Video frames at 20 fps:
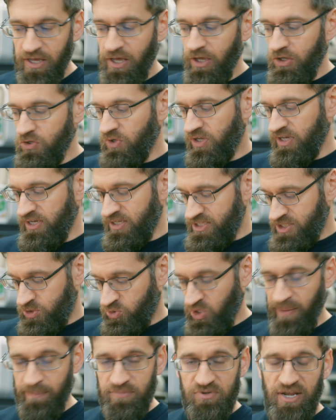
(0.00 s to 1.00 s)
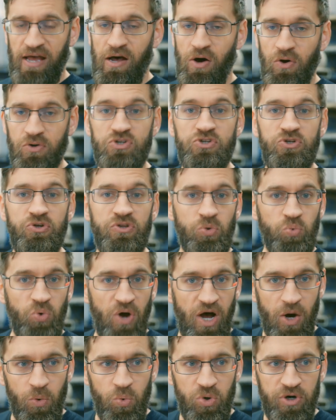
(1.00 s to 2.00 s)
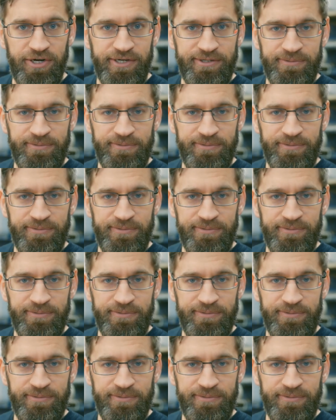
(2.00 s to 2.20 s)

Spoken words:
You can scrape down to the raw wood.